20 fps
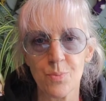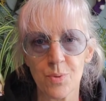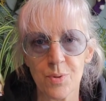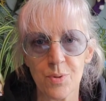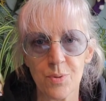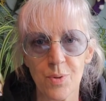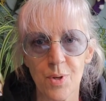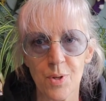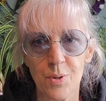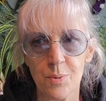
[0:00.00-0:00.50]

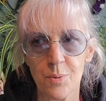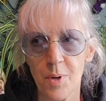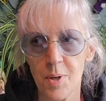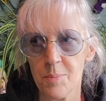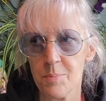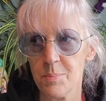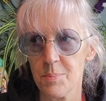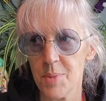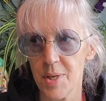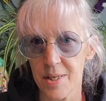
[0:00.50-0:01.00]
would
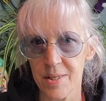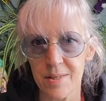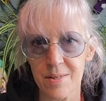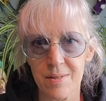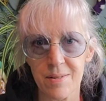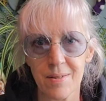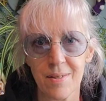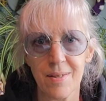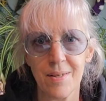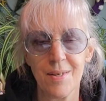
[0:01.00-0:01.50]

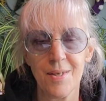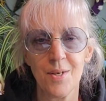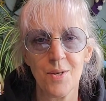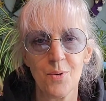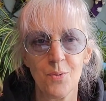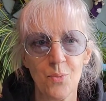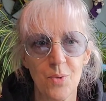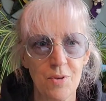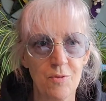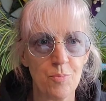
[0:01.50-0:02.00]
admit,
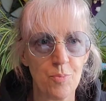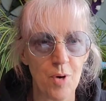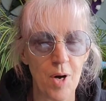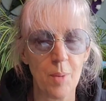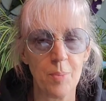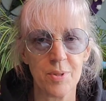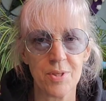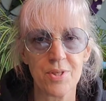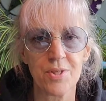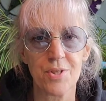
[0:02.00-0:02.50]
we've
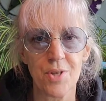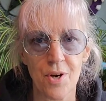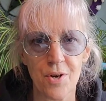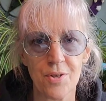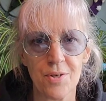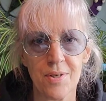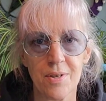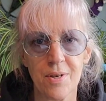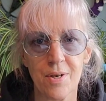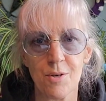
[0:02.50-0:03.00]
probably
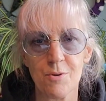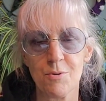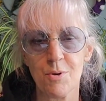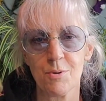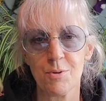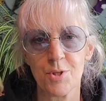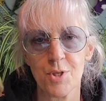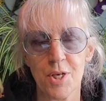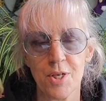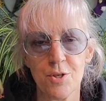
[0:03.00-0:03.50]
started our
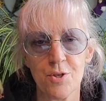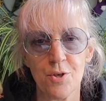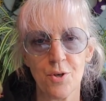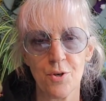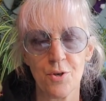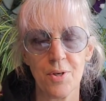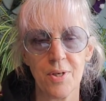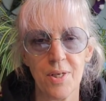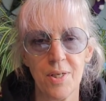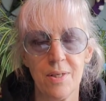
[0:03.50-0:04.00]
crochet
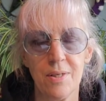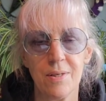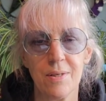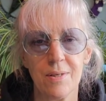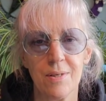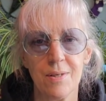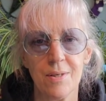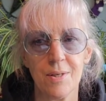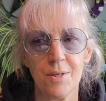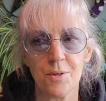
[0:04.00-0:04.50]
journey
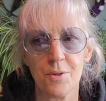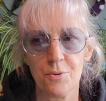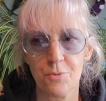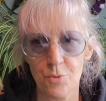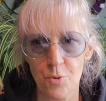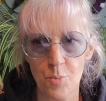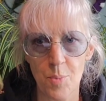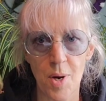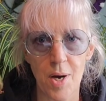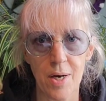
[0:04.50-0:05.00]

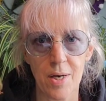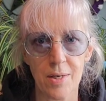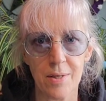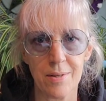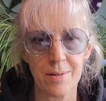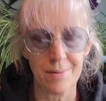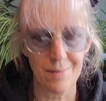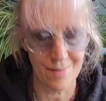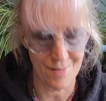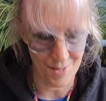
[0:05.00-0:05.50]
through
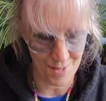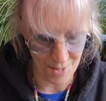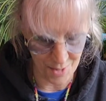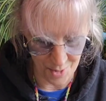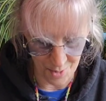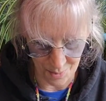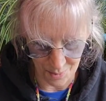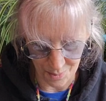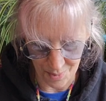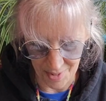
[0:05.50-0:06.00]
bod, you
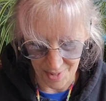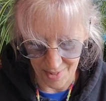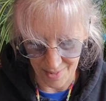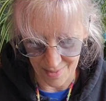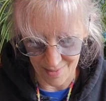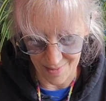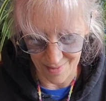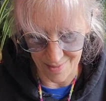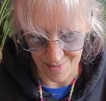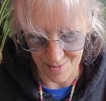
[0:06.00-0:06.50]
know,
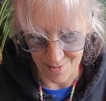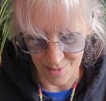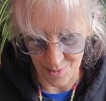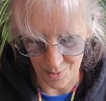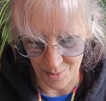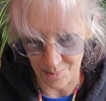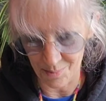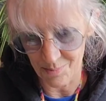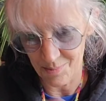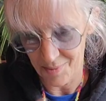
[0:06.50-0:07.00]
and
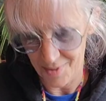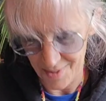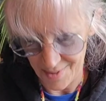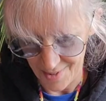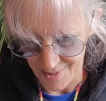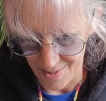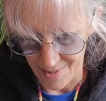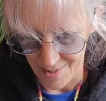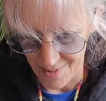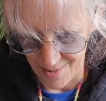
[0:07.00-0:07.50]
so
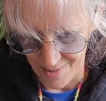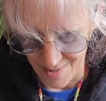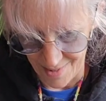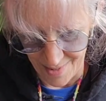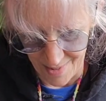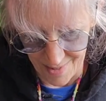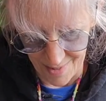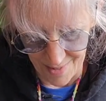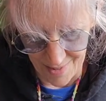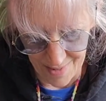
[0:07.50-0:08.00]

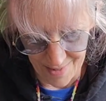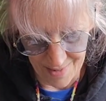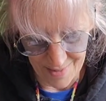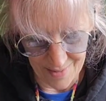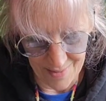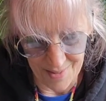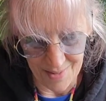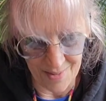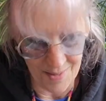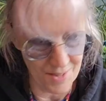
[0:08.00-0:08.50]

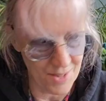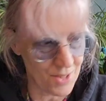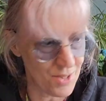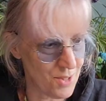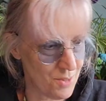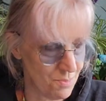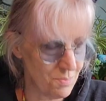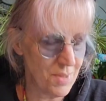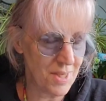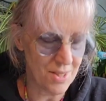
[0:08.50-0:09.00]
it
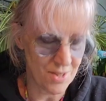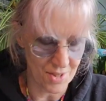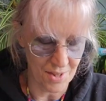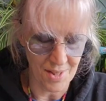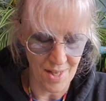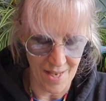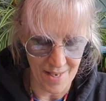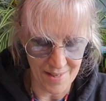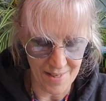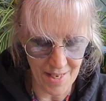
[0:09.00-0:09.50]
just means a
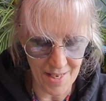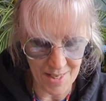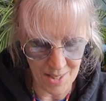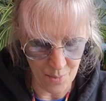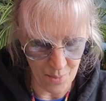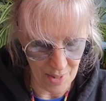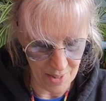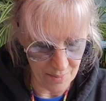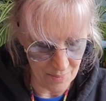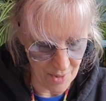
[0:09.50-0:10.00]
lot.
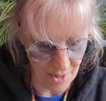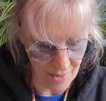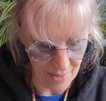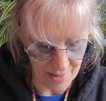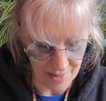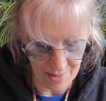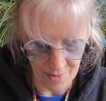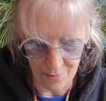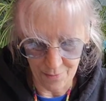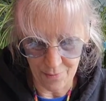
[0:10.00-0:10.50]
Anyway, all
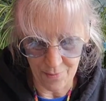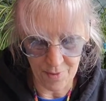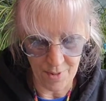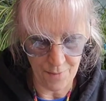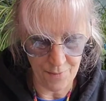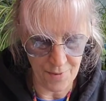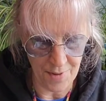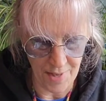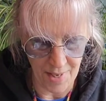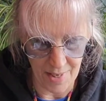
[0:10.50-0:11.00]
right,
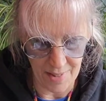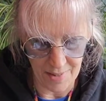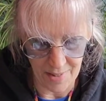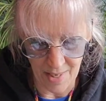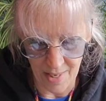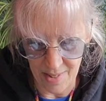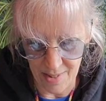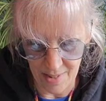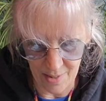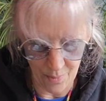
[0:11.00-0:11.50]
enough of that.
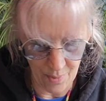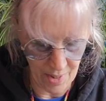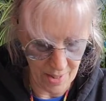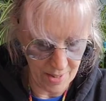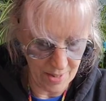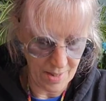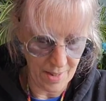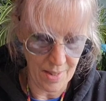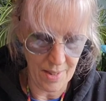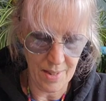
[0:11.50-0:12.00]

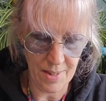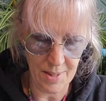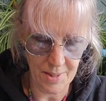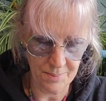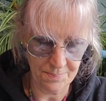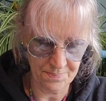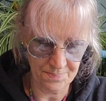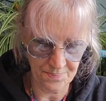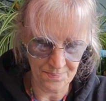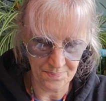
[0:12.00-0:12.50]
Anyway,
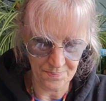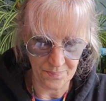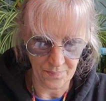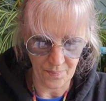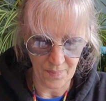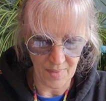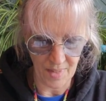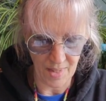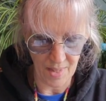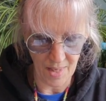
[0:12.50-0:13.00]

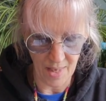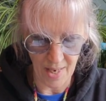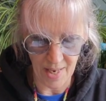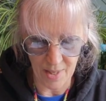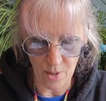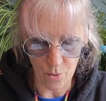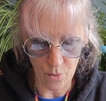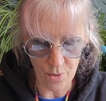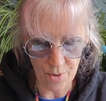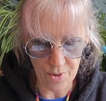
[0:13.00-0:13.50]

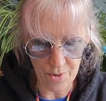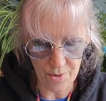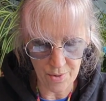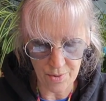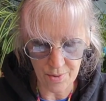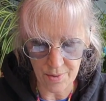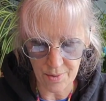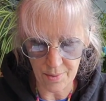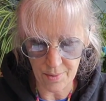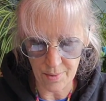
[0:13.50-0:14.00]
I
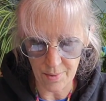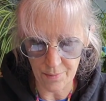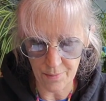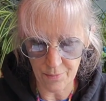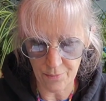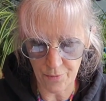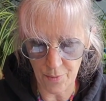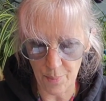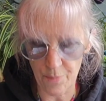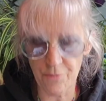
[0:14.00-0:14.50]
ordered
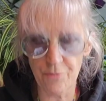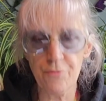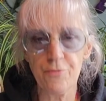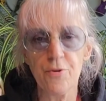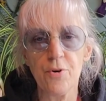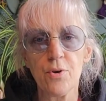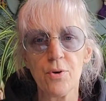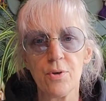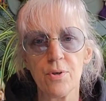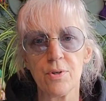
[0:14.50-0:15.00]
from
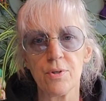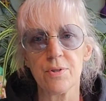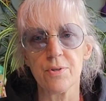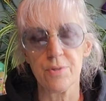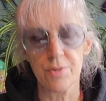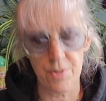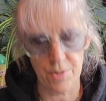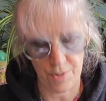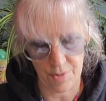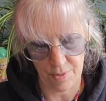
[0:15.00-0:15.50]

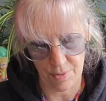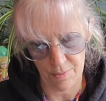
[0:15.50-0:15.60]
Furls.